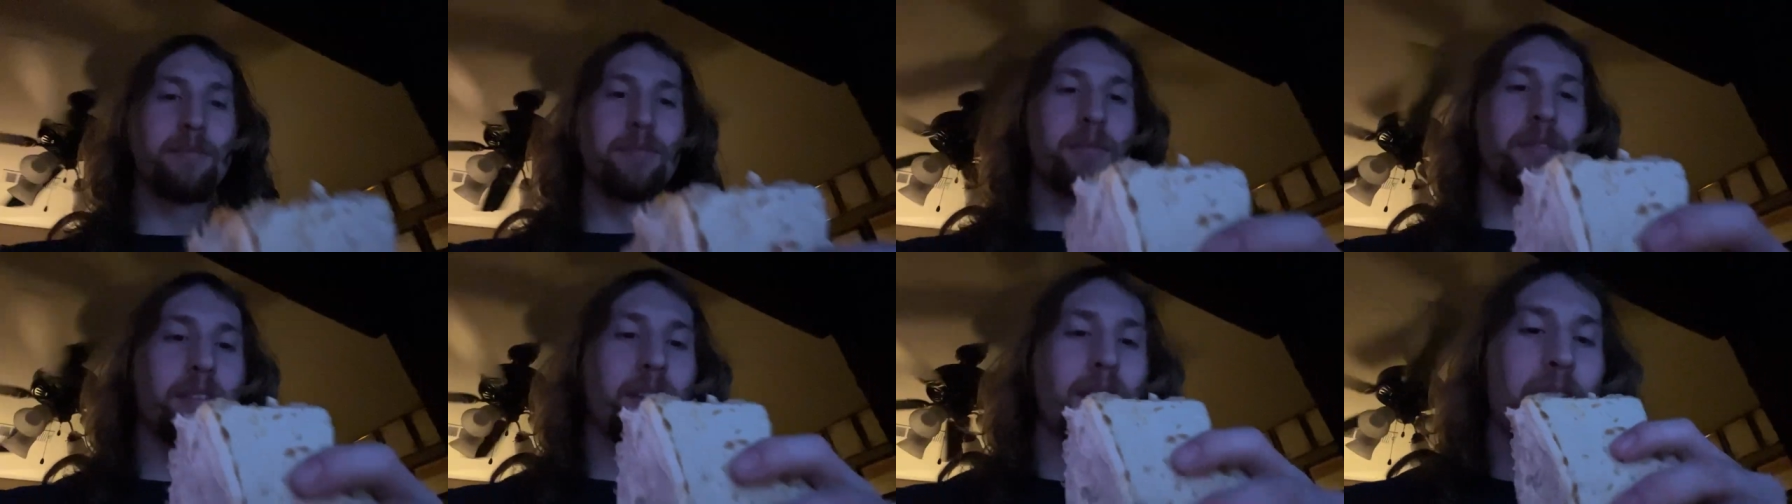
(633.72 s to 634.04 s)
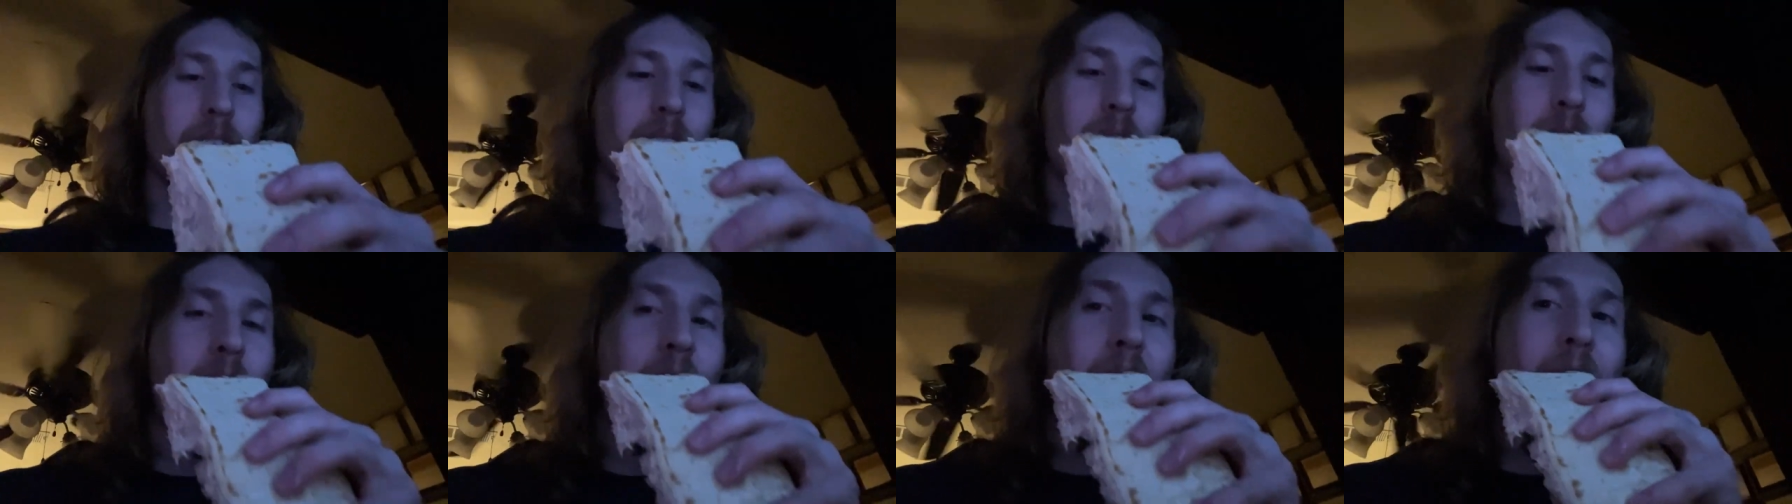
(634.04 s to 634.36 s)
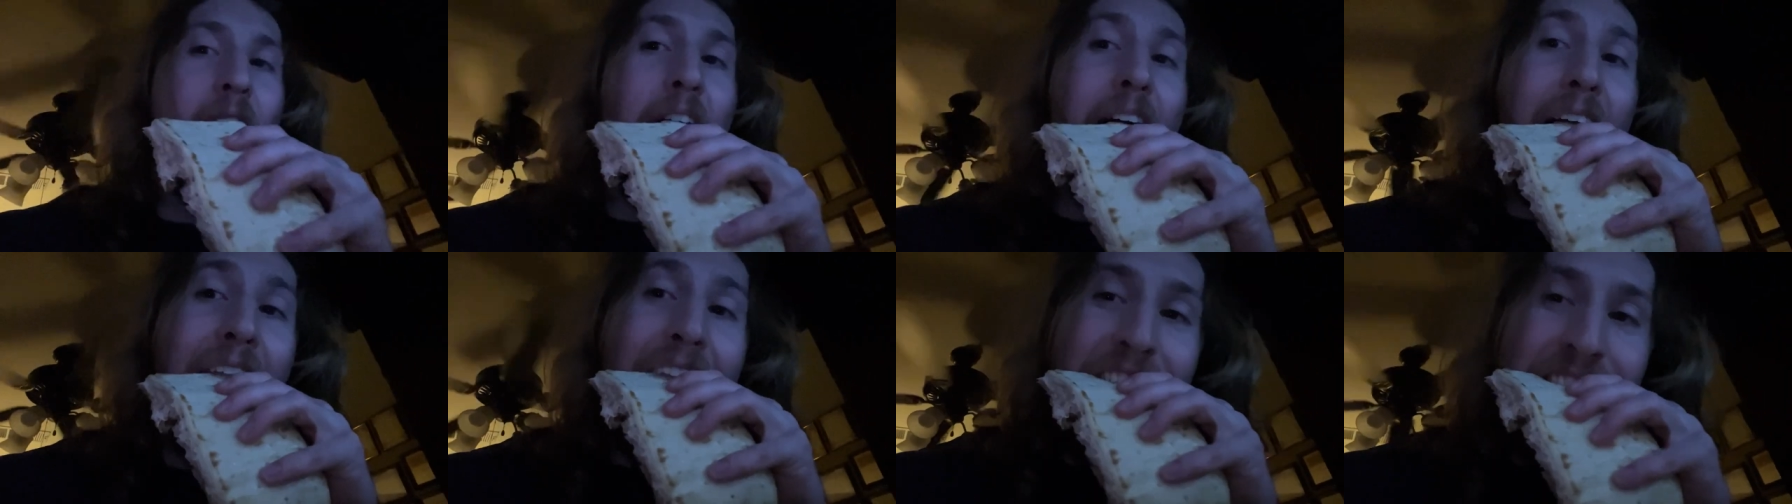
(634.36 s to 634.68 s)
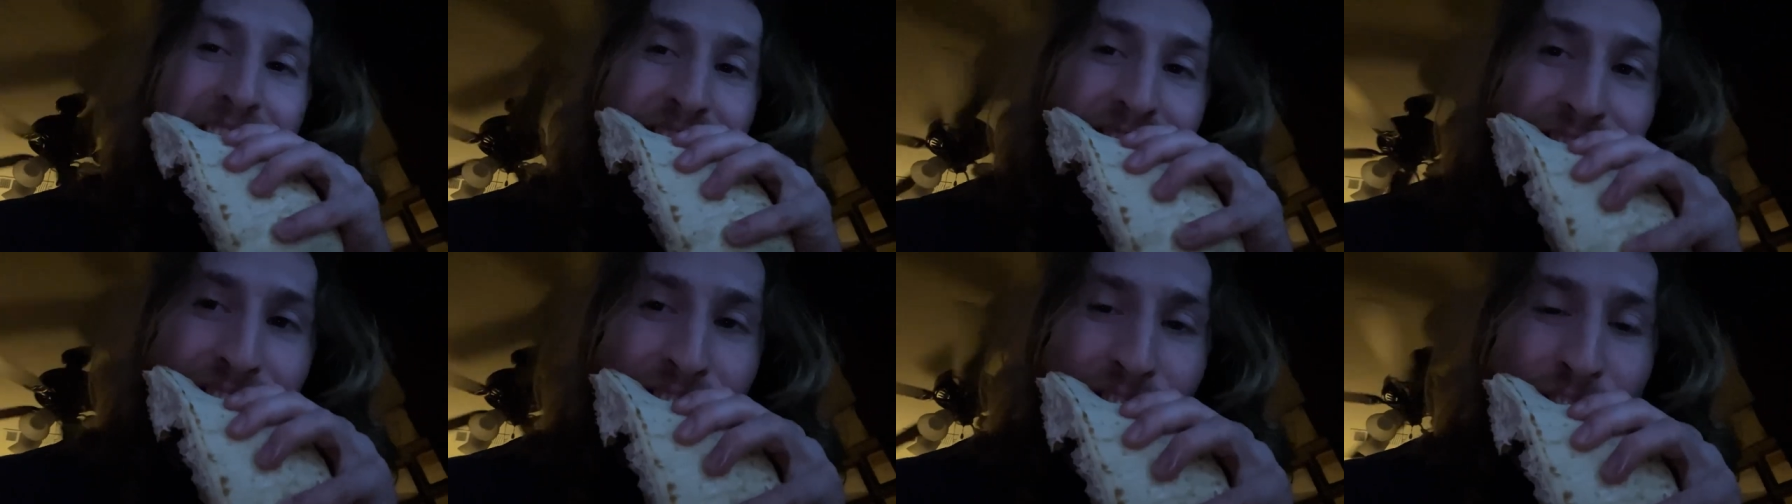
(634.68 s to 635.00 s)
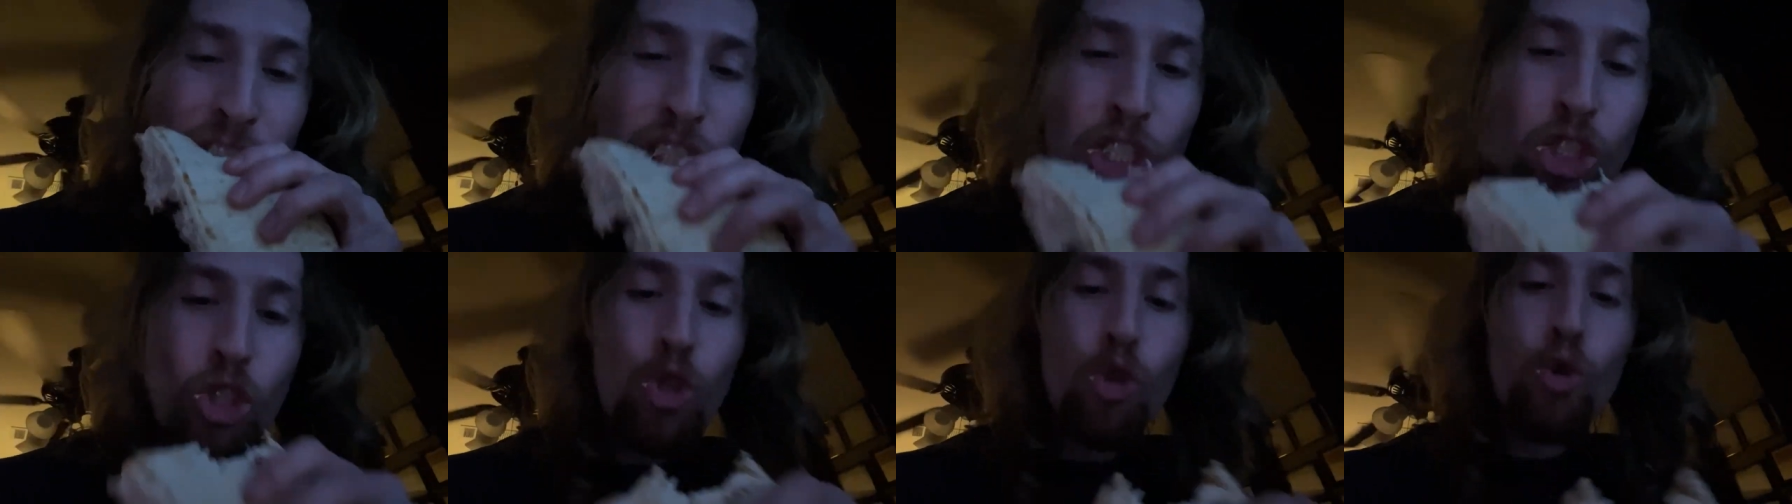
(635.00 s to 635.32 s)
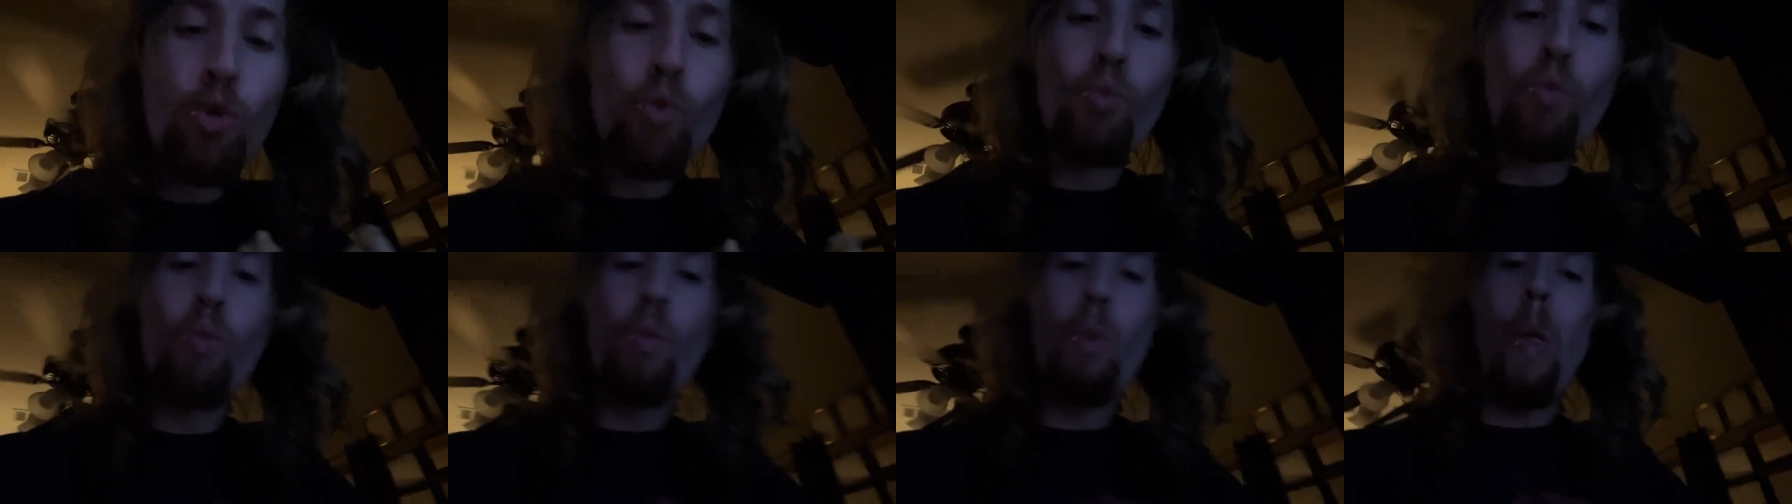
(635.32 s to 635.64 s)
Sandwich roll
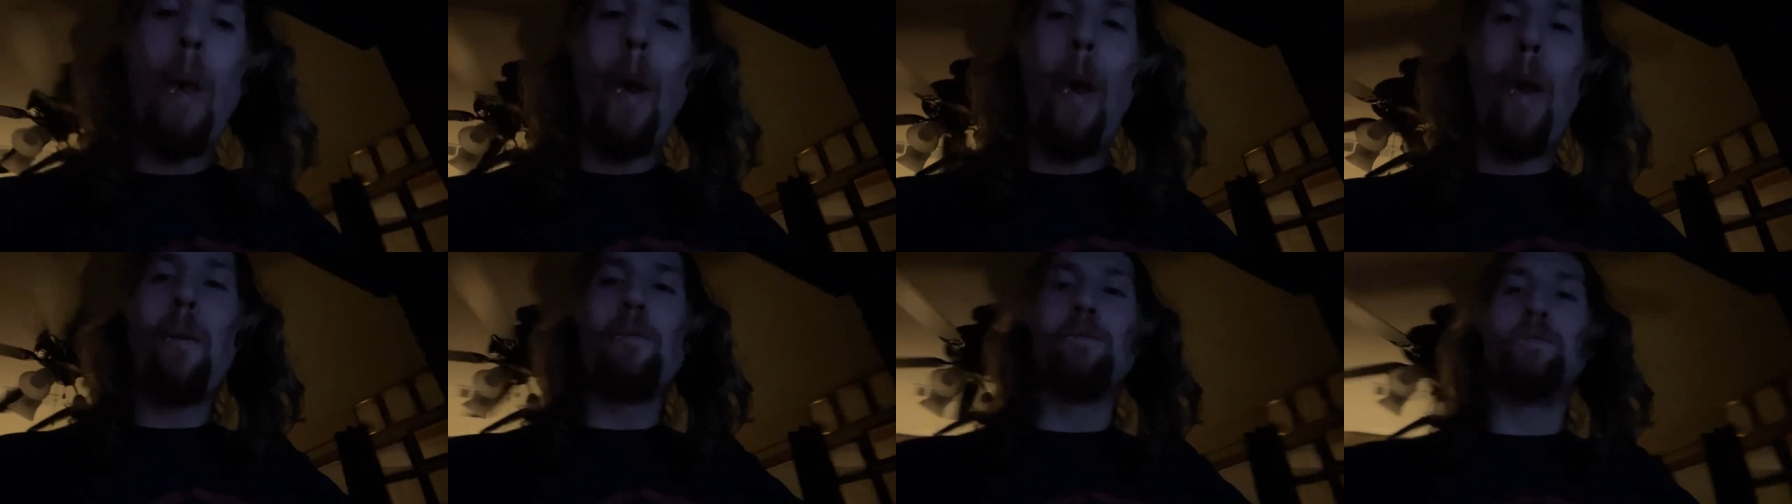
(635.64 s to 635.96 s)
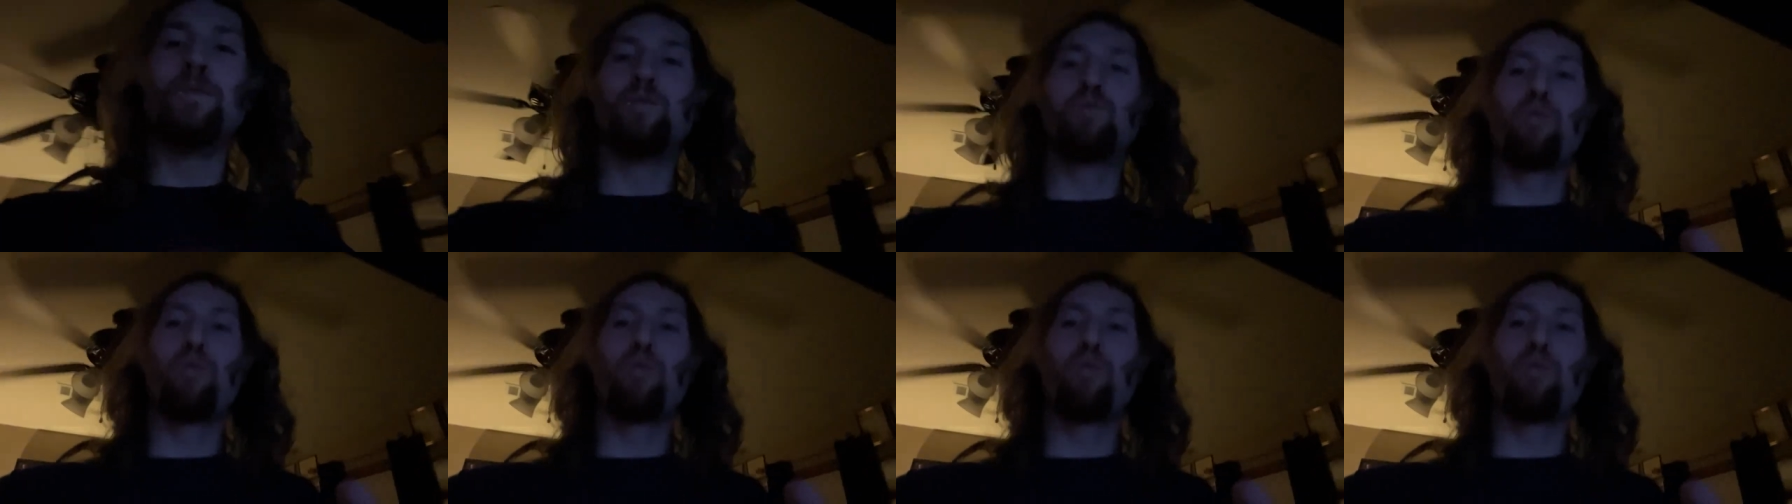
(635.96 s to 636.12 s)
That